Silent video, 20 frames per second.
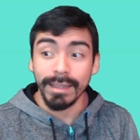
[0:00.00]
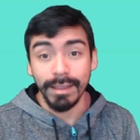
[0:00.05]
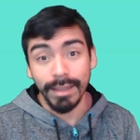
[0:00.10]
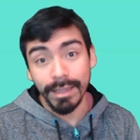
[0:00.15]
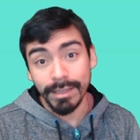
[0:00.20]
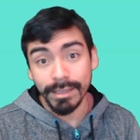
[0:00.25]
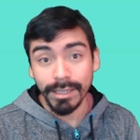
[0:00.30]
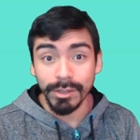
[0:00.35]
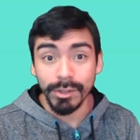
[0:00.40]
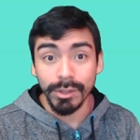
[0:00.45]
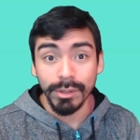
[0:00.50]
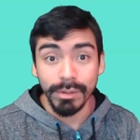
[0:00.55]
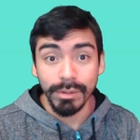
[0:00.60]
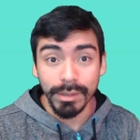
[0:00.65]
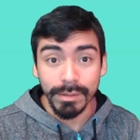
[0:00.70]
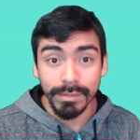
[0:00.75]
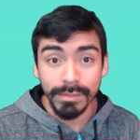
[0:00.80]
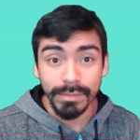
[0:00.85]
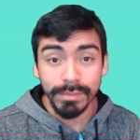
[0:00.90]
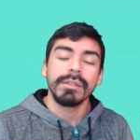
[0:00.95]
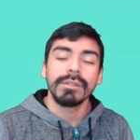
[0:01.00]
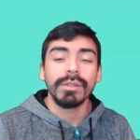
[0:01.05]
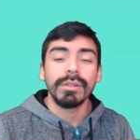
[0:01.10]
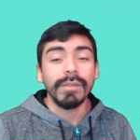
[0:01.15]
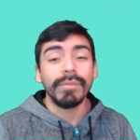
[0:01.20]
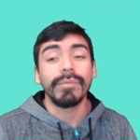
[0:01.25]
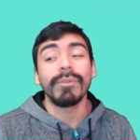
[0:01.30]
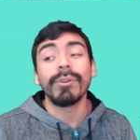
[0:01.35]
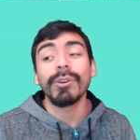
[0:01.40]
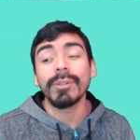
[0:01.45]
let's get to it. So
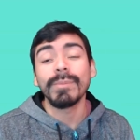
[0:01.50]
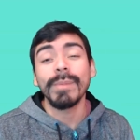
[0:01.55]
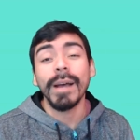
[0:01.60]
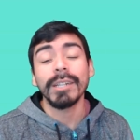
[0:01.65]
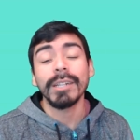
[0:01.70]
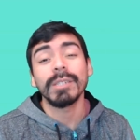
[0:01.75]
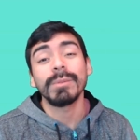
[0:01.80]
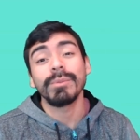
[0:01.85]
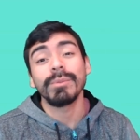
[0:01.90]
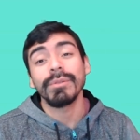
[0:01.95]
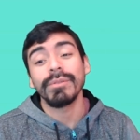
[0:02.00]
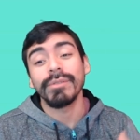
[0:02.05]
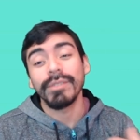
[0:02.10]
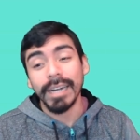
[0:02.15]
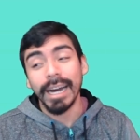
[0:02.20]
the first matchup we've